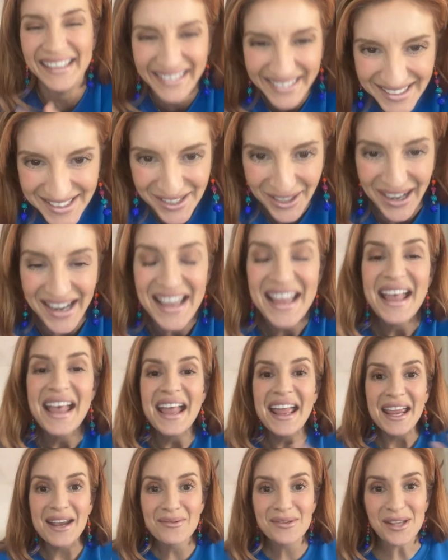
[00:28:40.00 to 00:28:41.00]
Sorry,
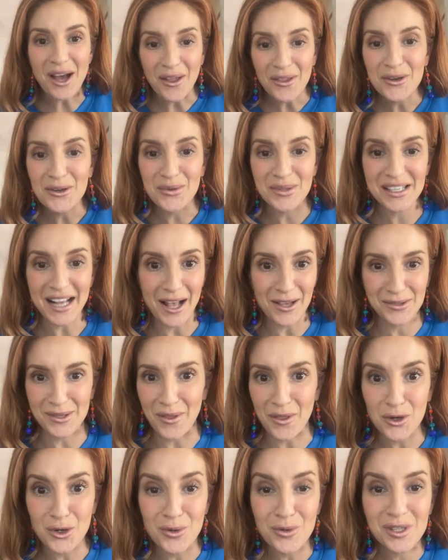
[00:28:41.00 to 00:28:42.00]
he was on the news. Kyle was on
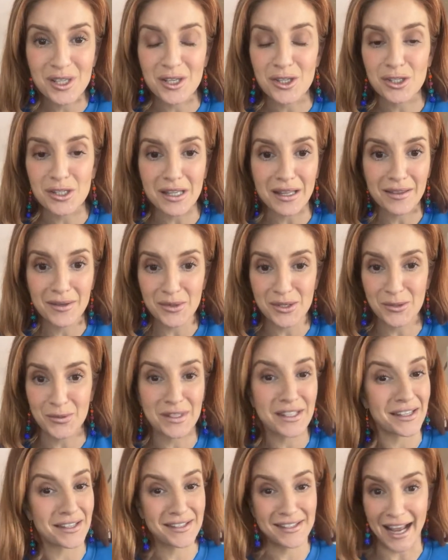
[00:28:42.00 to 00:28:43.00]
the news because this was
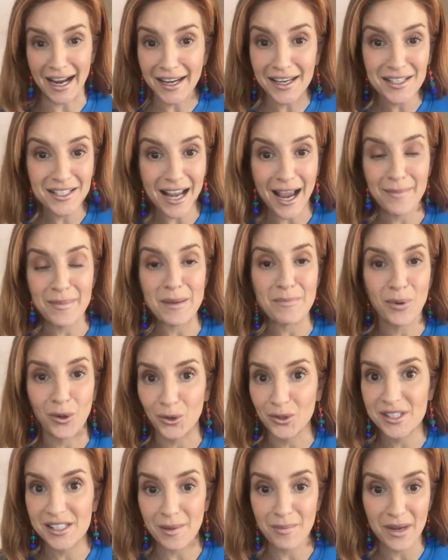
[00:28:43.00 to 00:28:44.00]
the second time he
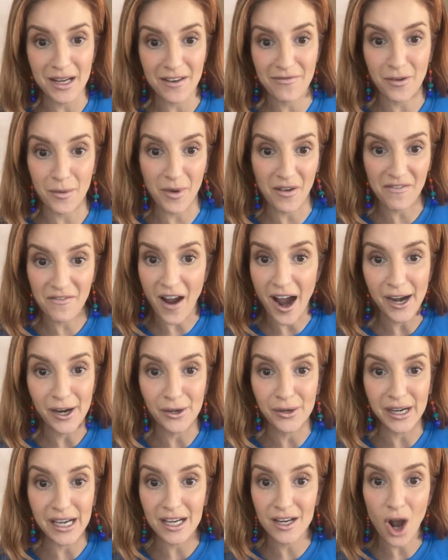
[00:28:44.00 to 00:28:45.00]
pulled somebody from a
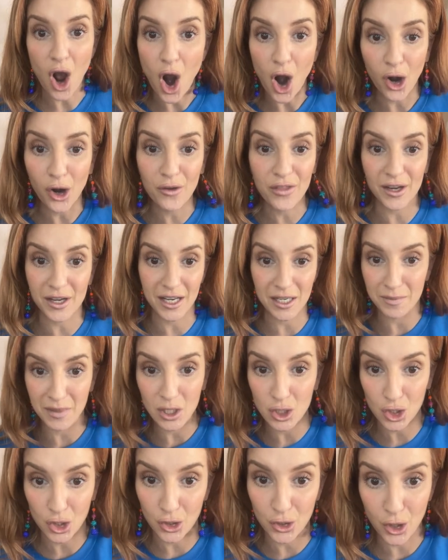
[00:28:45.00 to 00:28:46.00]
fiery car that had been
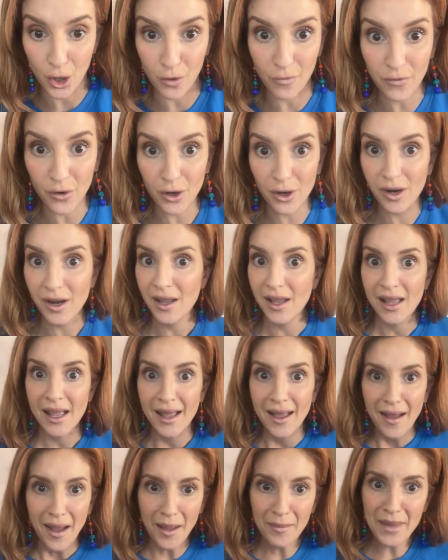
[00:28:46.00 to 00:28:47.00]
turned over.
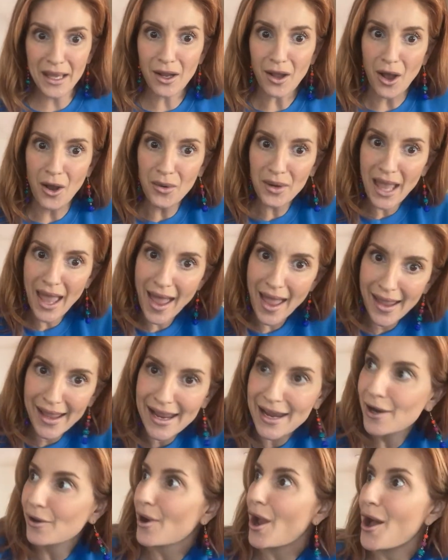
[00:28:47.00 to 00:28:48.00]
I'm like, okay,
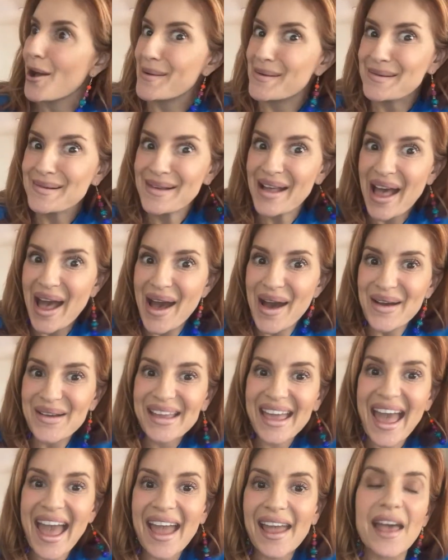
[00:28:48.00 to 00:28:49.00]
hero,
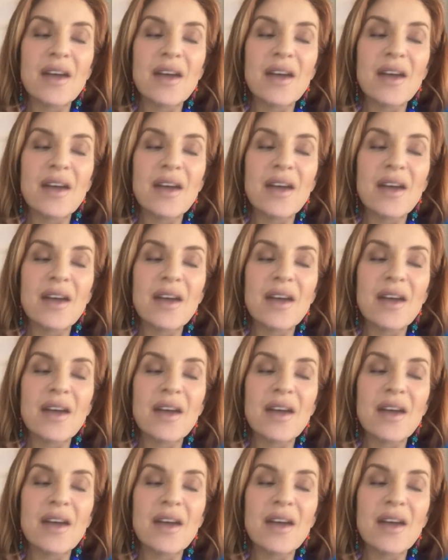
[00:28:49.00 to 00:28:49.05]
okay.